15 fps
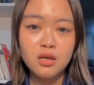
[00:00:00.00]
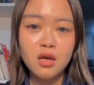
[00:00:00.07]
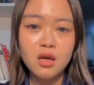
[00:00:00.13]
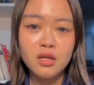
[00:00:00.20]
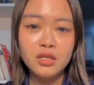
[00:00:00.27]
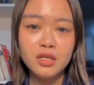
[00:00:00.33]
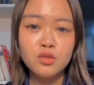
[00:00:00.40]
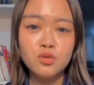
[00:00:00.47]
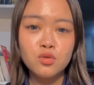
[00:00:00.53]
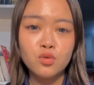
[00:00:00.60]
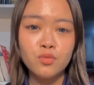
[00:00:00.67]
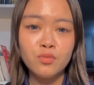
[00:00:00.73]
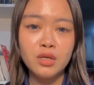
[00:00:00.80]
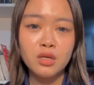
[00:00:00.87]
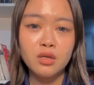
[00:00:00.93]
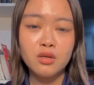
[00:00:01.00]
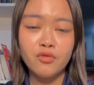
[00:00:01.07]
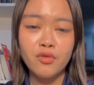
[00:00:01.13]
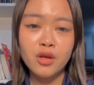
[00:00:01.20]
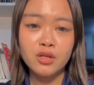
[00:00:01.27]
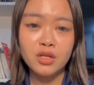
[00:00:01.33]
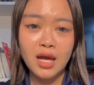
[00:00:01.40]
need to be
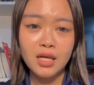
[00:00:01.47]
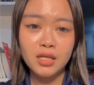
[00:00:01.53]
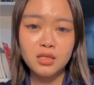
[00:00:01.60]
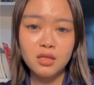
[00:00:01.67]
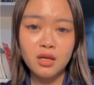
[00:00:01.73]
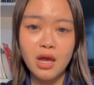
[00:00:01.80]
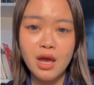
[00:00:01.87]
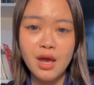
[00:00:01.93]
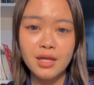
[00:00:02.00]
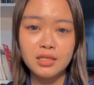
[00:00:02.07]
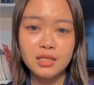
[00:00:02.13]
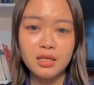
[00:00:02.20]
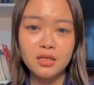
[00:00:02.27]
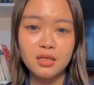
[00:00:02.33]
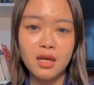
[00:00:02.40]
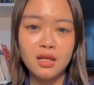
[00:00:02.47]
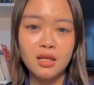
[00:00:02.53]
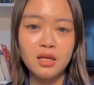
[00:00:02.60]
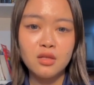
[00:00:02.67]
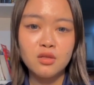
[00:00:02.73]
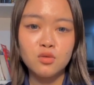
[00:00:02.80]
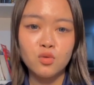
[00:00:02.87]
recognized as it can
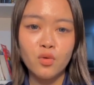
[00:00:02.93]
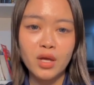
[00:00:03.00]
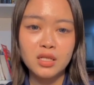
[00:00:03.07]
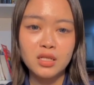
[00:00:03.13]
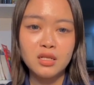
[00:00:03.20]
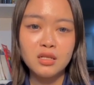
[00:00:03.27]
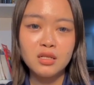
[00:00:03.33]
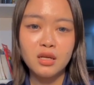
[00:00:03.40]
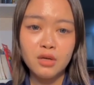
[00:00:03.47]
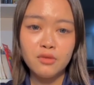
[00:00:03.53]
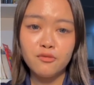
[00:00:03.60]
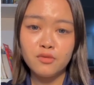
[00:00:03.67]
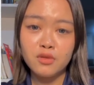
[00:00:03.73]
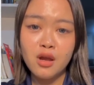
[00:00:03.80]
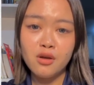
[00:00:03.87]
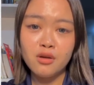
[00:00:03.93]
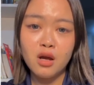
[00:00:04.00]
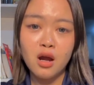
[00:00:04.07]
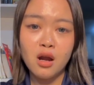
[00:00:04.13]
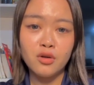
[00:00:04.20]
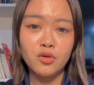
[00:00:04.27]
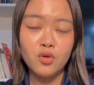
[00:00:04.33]
lead to accident if there
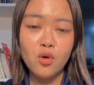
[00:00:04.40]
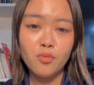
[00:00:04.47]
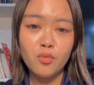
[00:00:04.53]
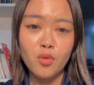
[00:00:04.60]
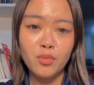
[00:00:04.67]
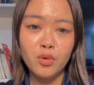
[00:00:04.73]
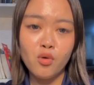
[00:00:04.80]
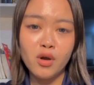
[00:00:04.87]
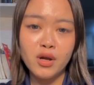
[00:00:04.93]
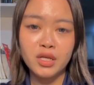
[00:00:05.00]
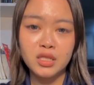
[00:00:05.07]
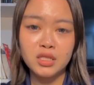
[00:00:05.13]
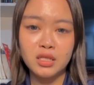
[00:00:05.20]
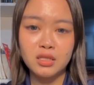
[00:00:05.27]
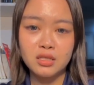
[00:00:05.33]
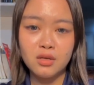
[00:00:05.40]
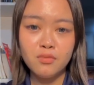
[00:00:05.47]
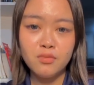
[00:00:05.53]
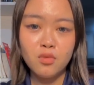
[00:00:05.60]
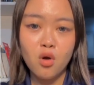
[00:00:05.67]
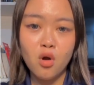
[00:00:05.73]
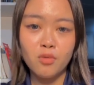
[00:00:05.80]
are no proper warning
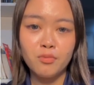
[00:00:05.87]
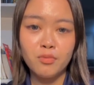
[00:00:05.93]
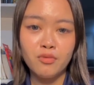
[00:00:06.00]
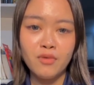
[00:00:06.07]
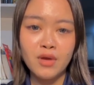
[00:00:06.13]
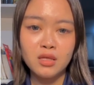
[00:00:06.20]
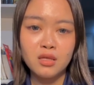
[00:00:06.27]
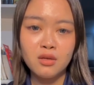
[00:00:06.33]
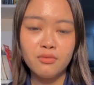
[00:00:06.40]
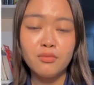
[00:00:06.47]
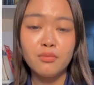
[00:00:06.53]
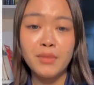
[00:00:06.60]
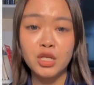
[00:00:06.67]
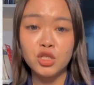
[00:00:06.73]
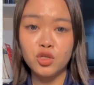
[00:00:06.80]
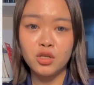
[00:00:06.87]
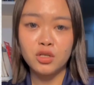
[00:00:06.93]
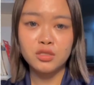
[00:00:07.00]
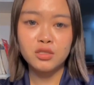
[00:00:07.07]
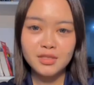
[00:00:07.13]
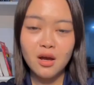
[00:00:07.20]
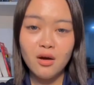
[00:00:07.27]
system or preventive
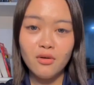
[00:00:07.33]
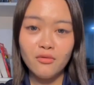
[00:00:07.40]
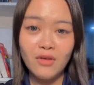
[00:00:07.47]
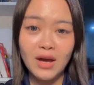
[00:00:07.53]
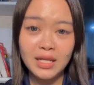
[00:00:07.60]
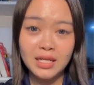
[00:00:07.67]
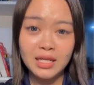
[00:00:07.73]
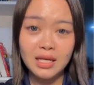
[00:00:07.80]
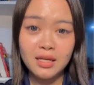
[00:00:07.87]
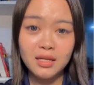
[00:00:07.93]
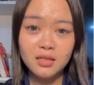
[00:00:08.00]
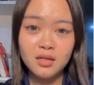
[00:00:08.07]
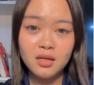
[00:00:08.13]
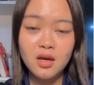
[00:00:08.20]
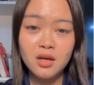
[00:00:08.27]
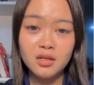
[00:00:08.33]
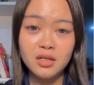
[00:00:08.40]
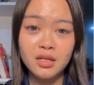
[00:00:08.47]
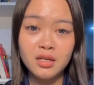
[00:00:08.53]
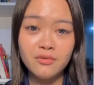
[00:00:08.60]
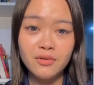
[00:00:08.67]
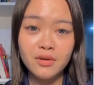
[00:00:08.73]
measures. Finally,
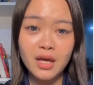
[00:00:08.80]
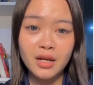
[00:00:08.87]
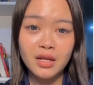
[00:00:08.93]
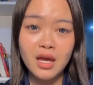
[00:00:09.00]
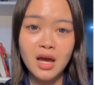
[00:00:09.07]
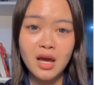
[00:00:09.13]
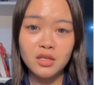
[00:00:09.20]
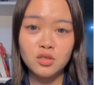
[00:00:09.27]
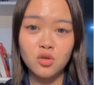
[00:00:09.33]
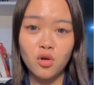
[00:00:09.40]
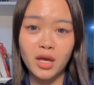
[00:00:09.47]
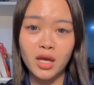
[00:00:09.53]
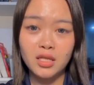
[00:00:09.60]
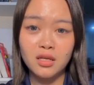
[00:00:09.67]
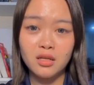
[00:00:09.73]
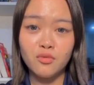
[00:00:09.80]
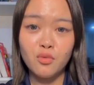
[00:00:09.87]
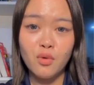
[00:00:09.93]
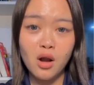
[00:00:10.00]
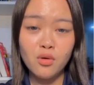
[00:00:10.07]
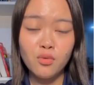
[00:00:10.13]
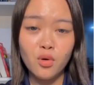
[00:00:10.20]
the river area is located
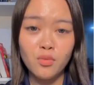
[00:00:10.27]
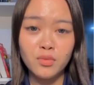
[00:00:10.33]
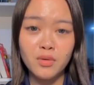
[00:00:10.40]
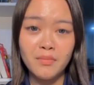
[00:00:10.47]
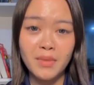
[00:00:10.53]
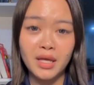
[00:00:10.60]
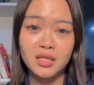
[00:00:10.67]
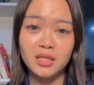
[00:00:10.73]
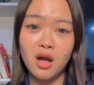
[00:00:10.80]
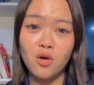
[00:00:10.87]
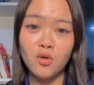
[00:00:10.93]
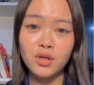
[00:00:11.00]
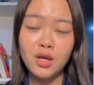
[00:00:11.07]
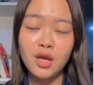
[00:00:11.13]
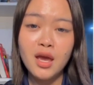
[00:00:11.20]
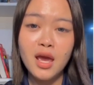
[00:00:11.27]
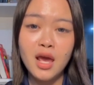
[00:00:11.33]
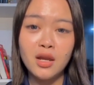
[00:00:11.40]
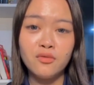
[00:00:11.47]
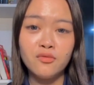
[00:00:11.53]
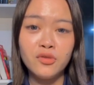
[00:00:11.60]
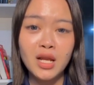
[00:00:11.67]
far from the main town
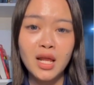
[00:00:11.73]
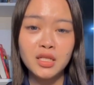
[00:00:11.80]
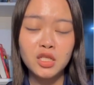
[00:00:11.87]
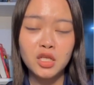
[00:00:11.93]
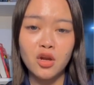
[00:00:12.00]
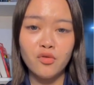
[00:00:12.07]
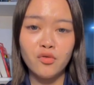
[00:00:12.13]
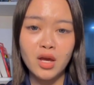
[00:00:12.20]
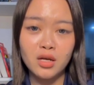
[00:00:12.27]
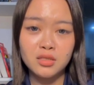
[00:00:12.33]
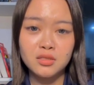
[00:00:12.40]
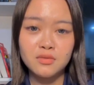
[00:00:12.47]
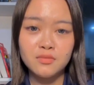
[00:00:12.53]
and village areas.